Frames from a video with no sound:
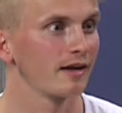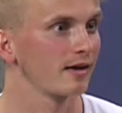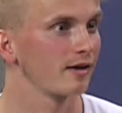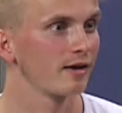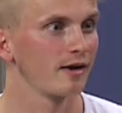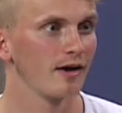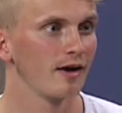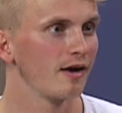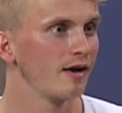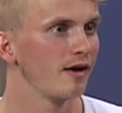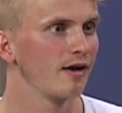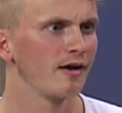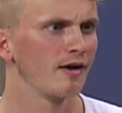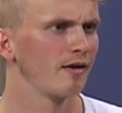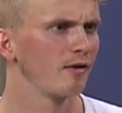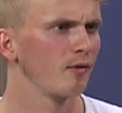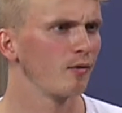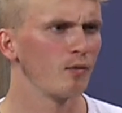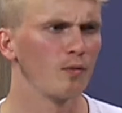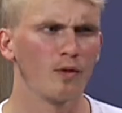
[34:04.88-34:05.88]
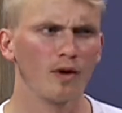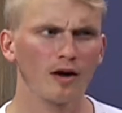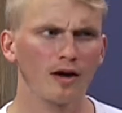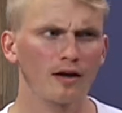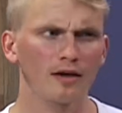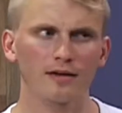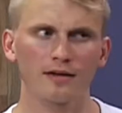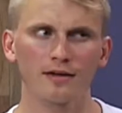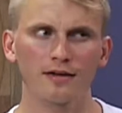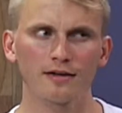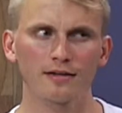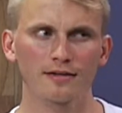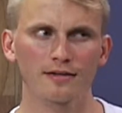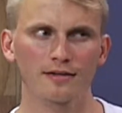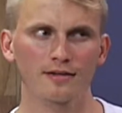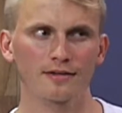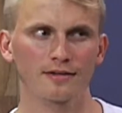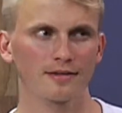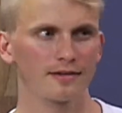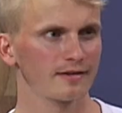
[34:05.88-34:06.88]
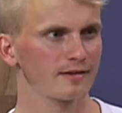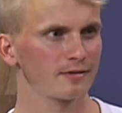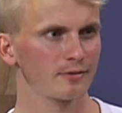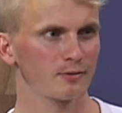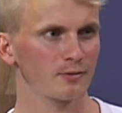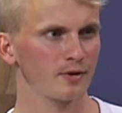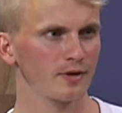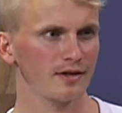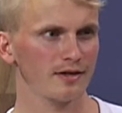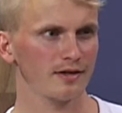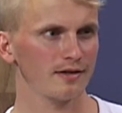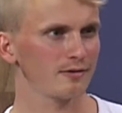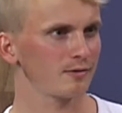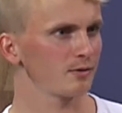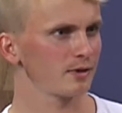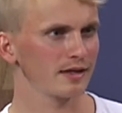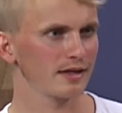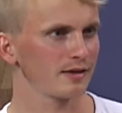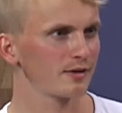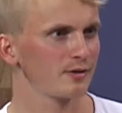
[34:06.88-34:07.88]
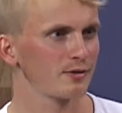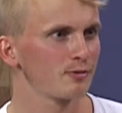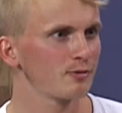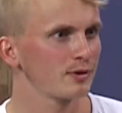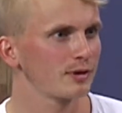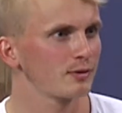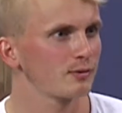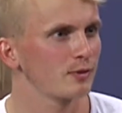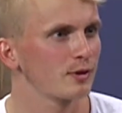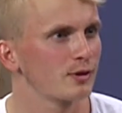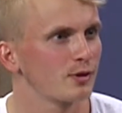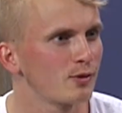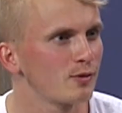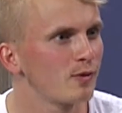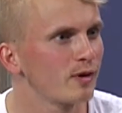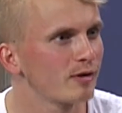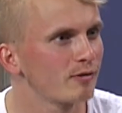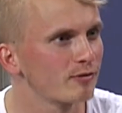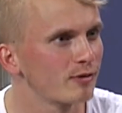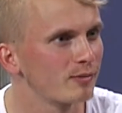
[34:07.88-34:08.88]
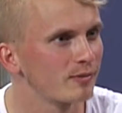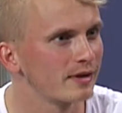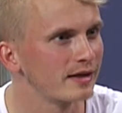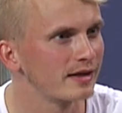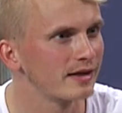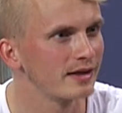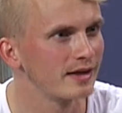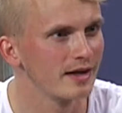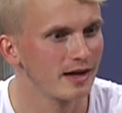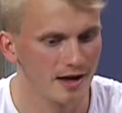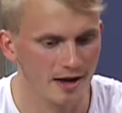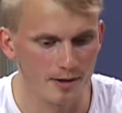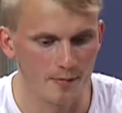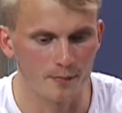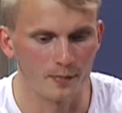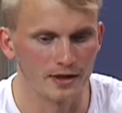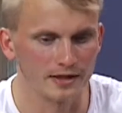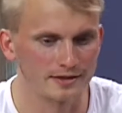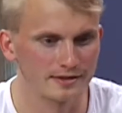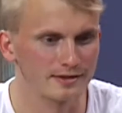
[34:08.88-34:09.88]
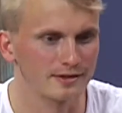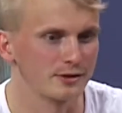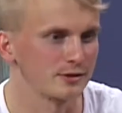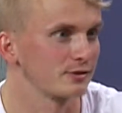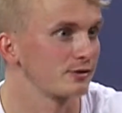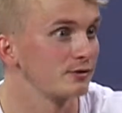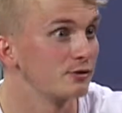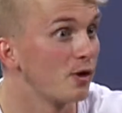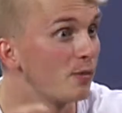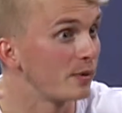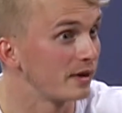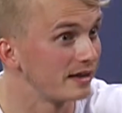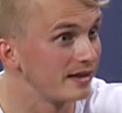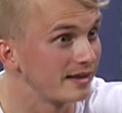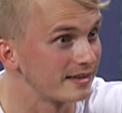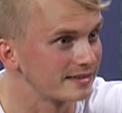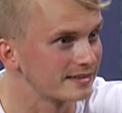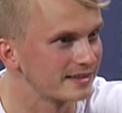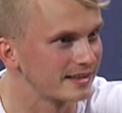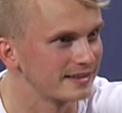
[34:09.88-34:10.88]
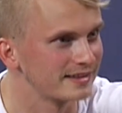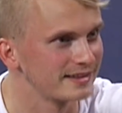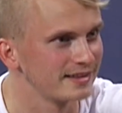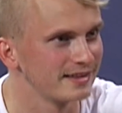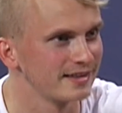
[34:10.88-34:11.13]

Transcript: like, "What? What? What are you? What do, what do you want from me?" But because nobody does that.